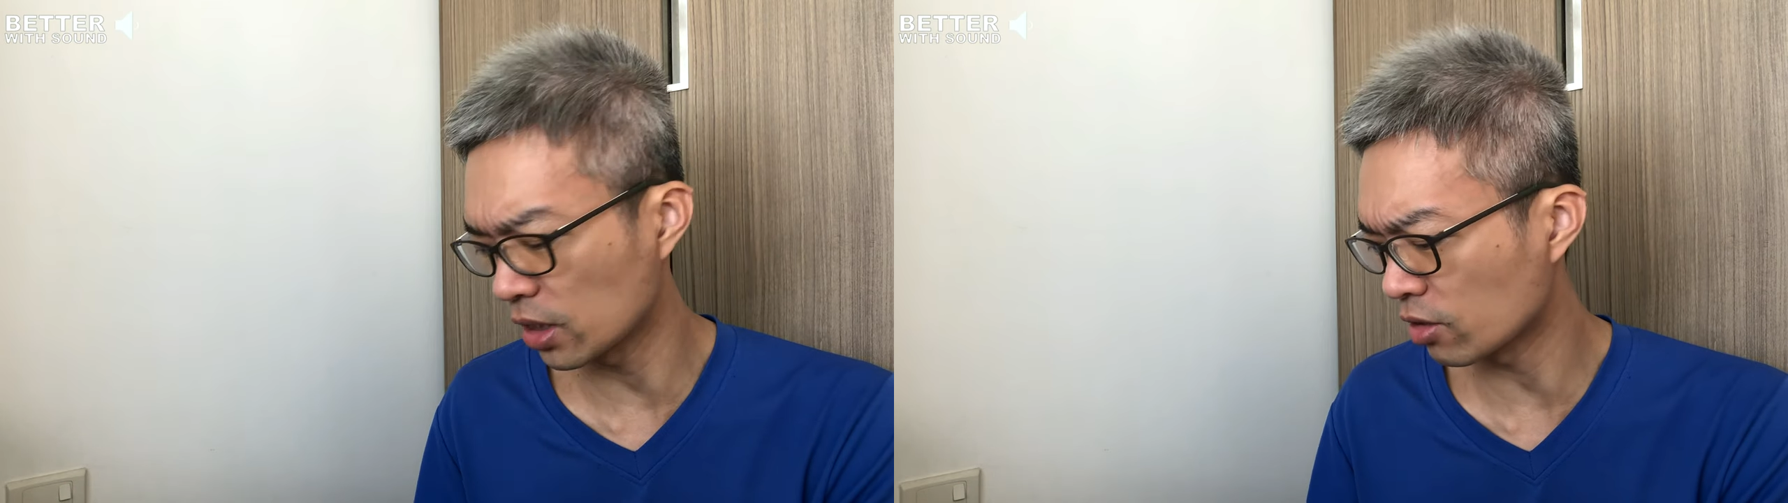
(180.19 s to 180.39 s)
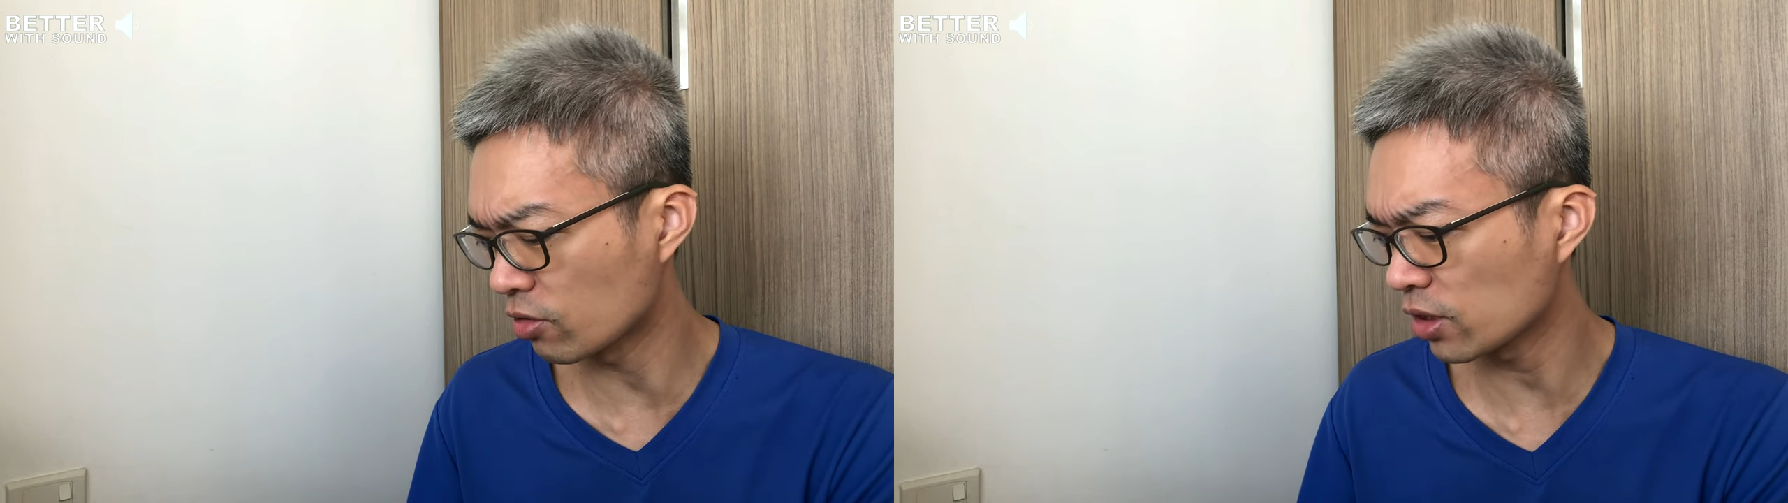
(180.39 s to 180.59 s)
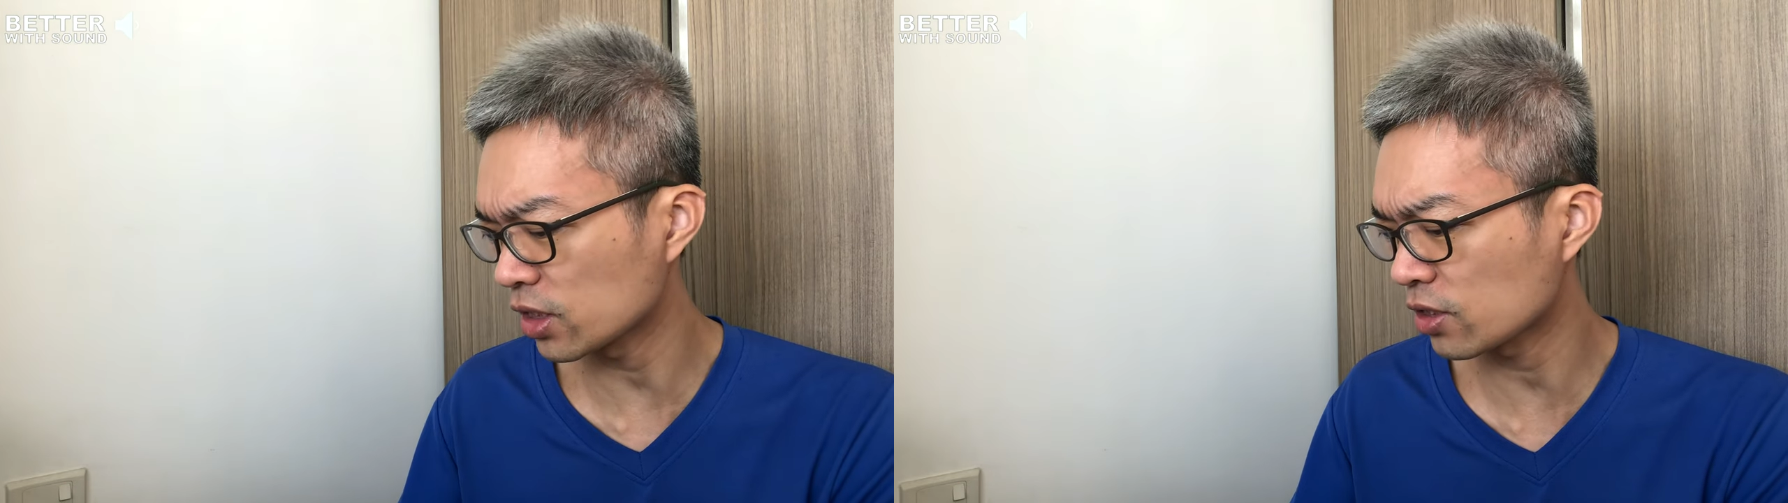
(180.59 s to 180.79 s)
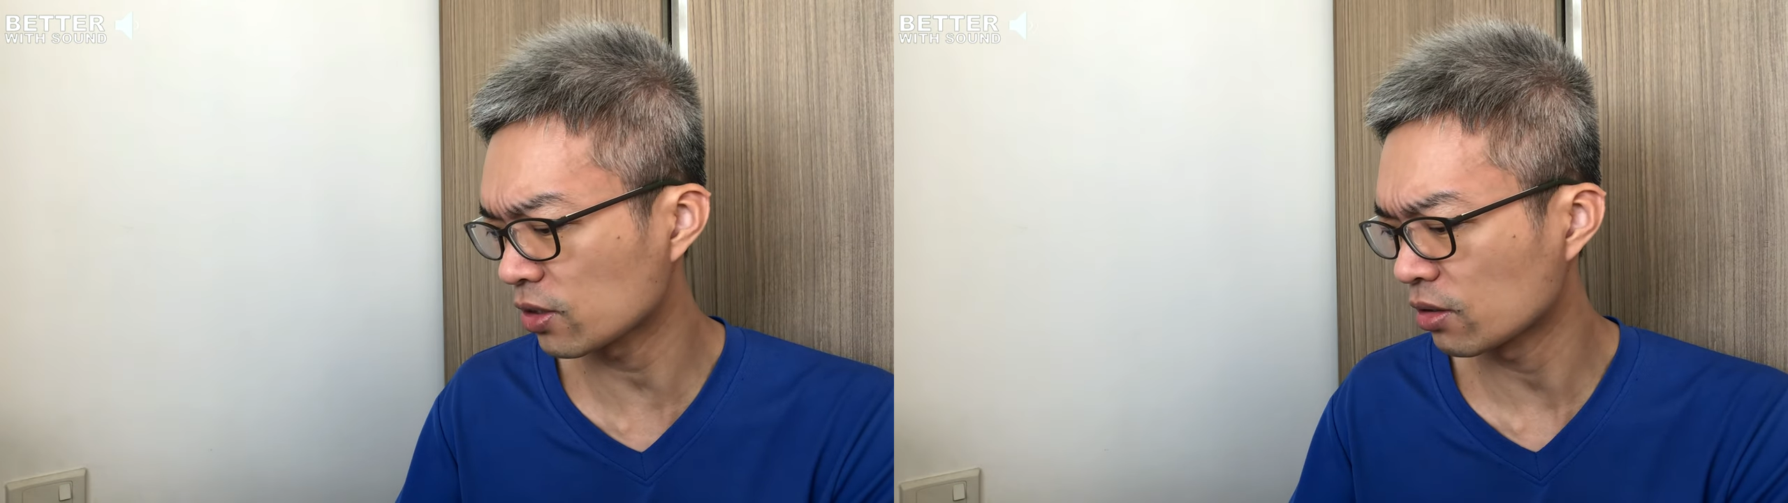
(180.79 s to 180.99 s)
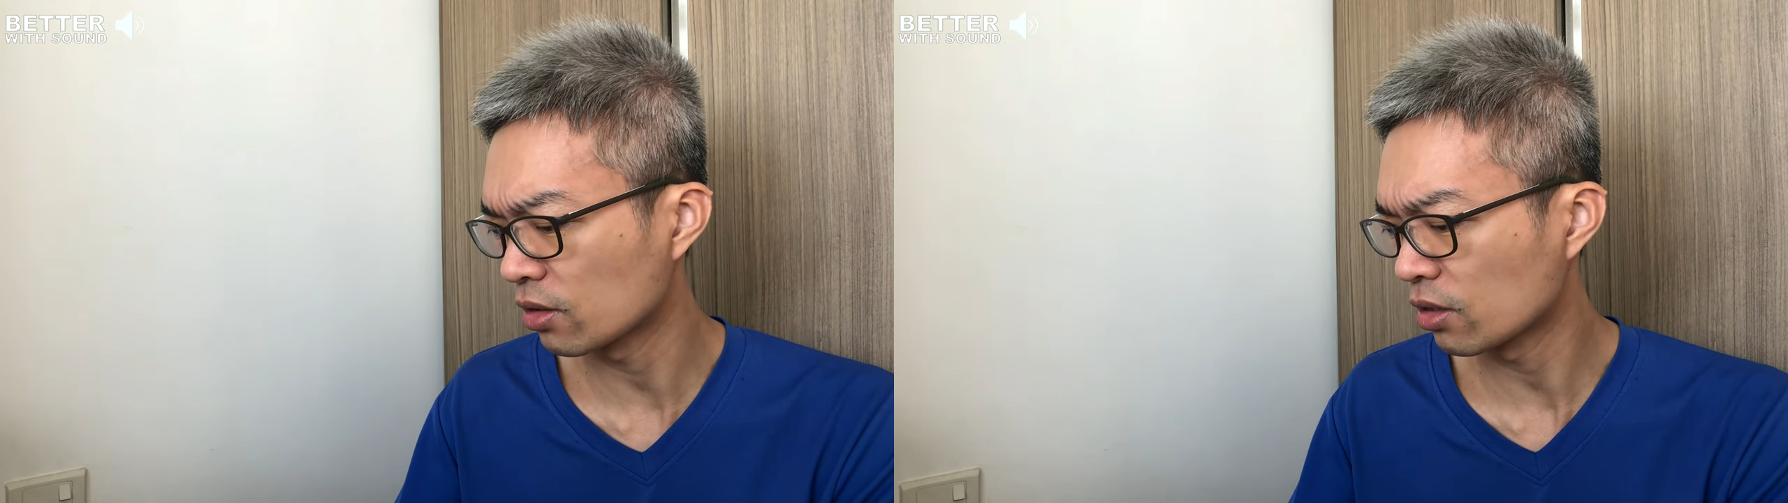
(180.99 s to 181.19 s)

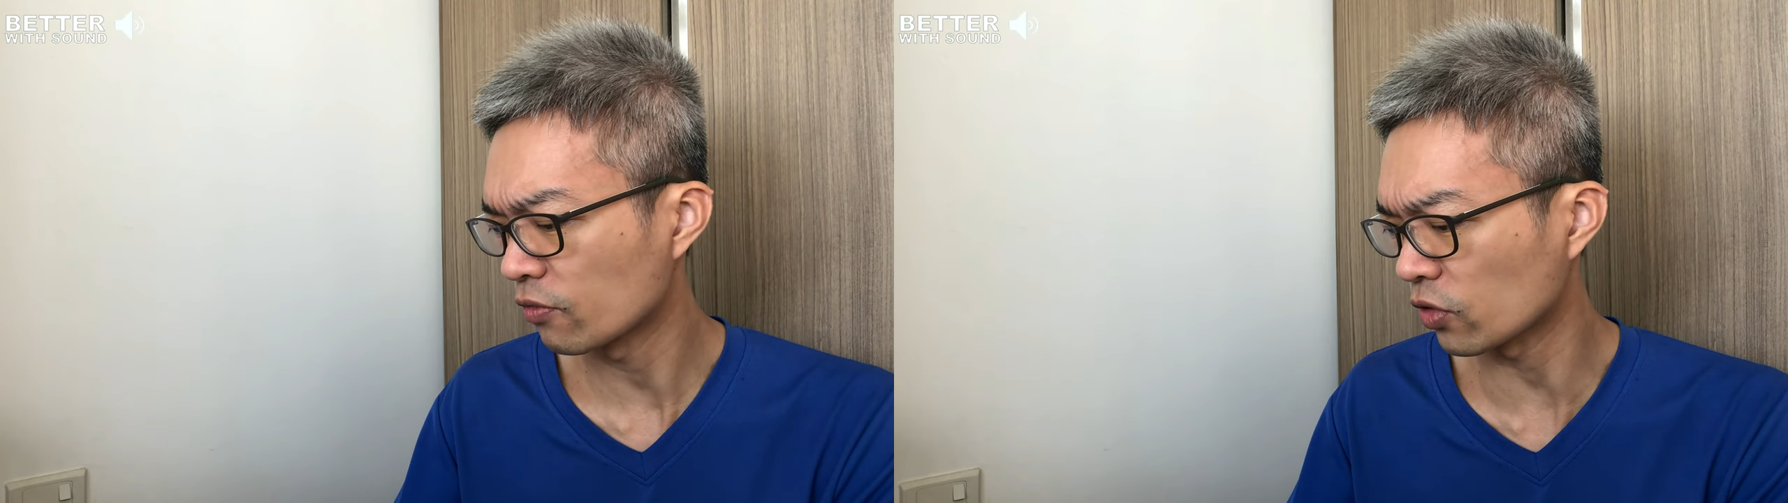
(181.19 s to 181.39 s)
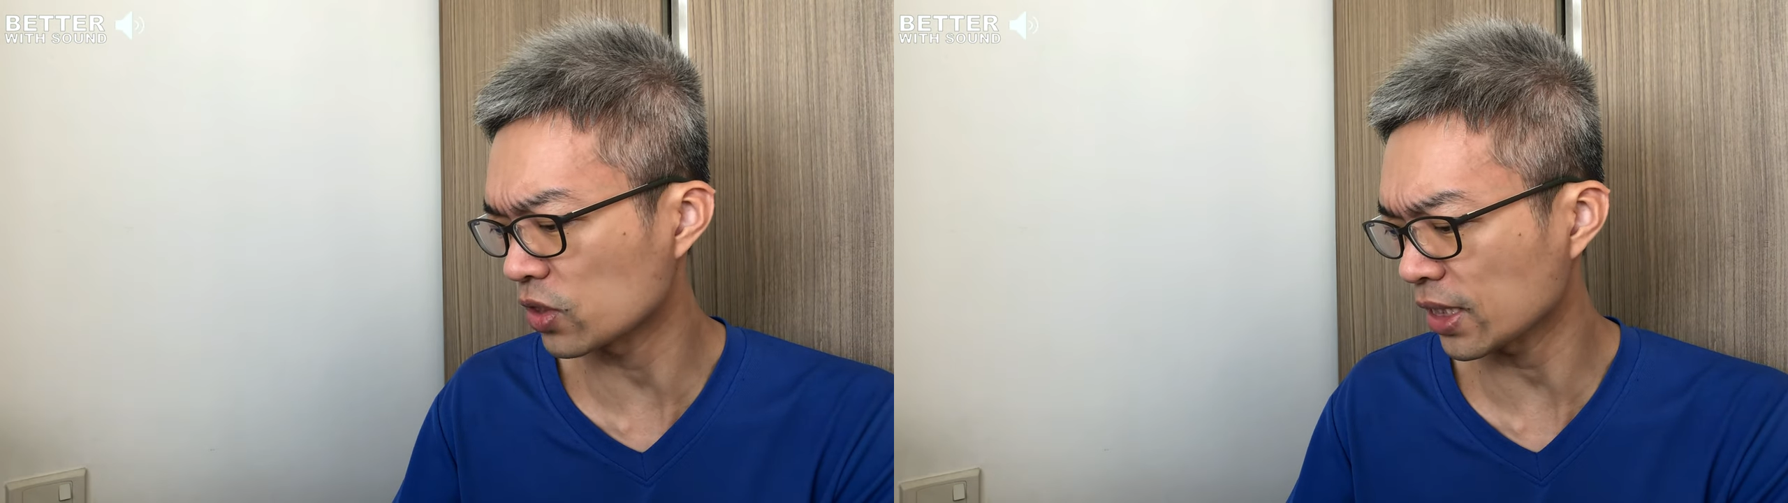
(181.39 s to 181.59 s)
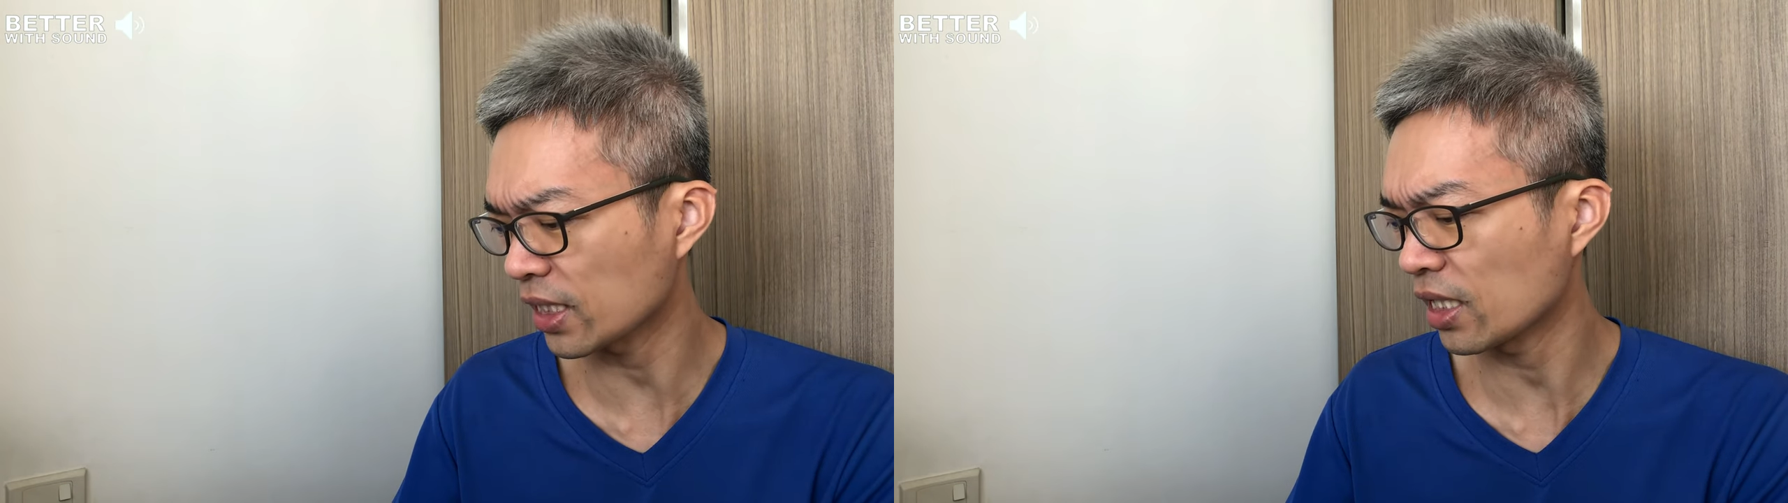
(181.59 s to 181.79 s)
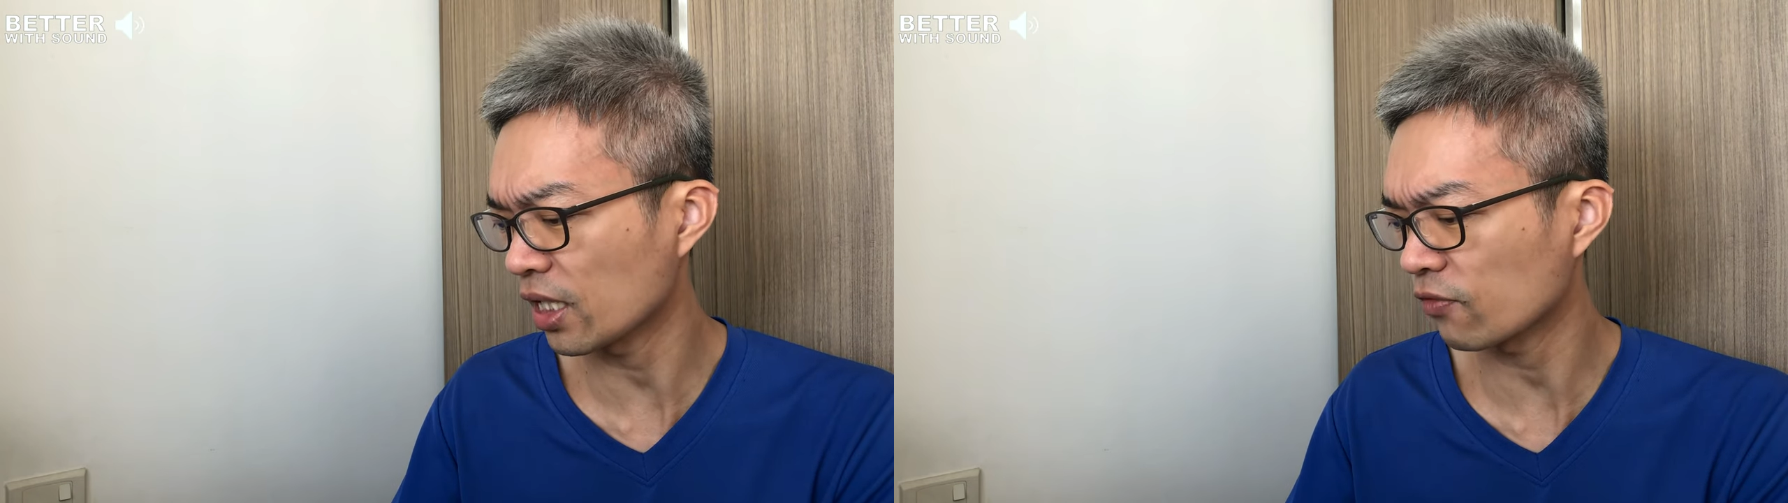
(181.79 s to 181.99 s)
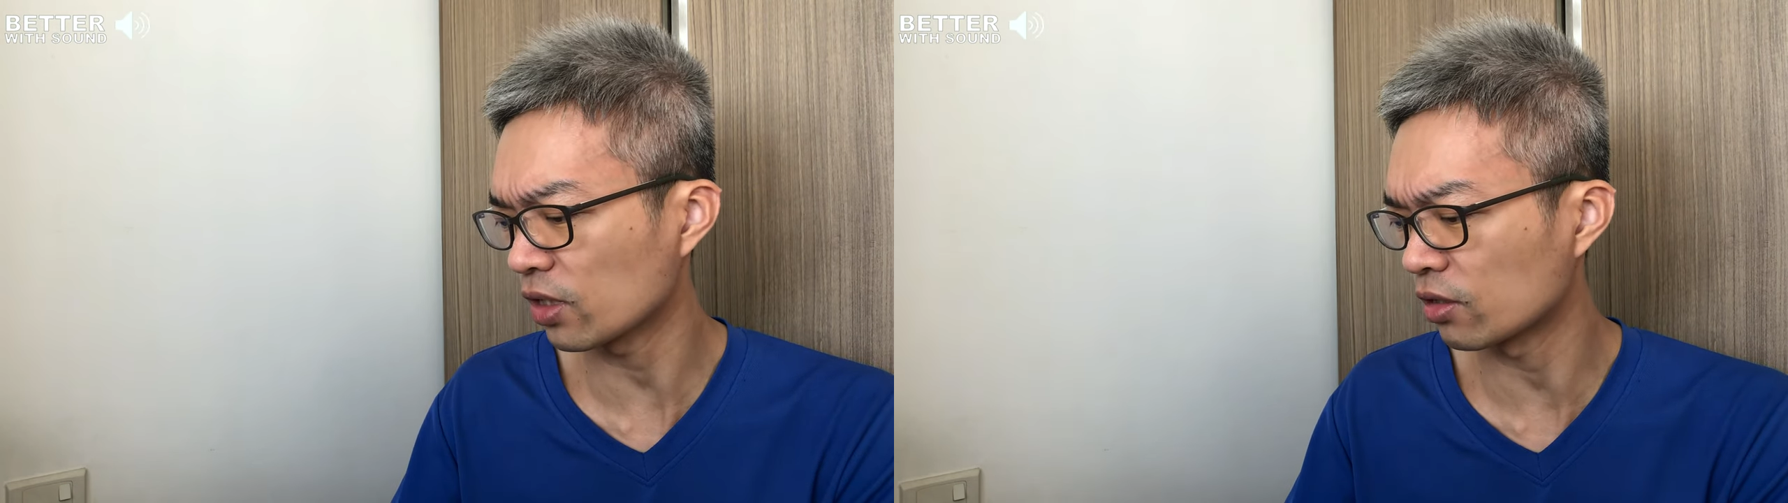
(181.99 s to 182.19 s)
increased for second half